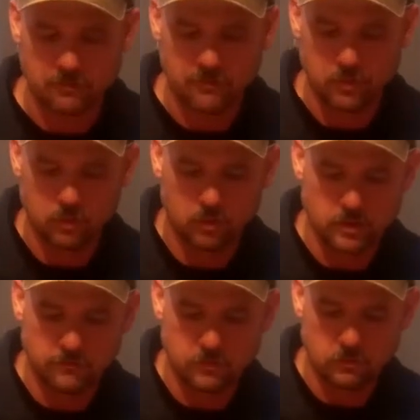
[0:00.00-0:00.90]
of the fuel,
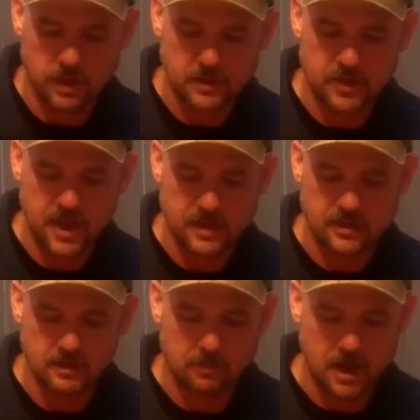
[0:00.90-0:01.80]
if you lay
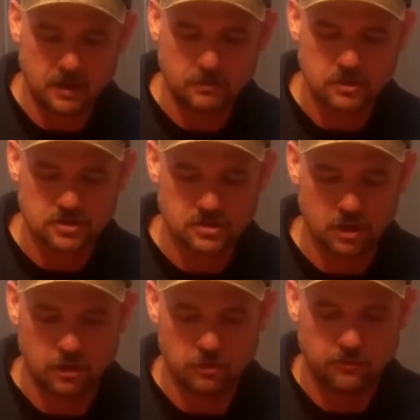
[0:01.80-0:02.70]
that in the bottom of your
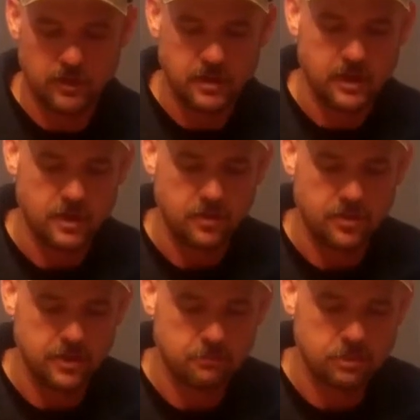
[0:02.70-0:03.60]
stove and
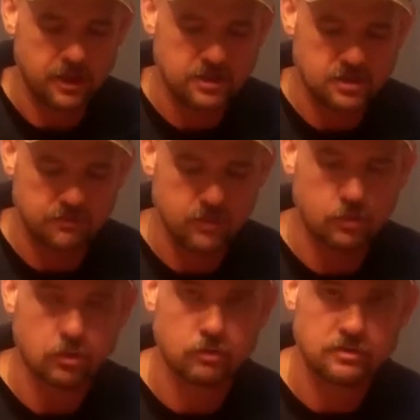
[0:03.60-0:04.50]
then place your
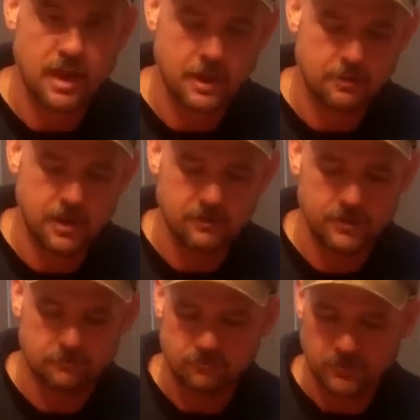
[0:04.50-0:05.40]
fuel on top of
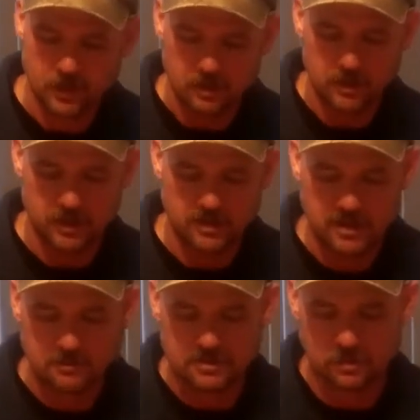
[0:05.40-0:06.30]
it, it
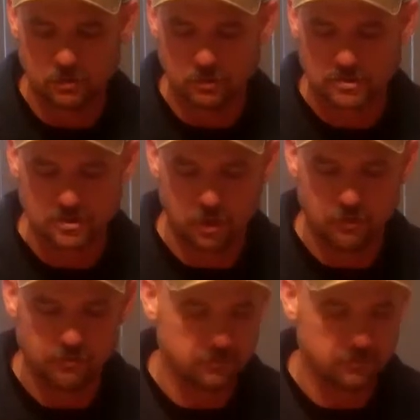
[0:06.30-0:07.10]
keeps the little stove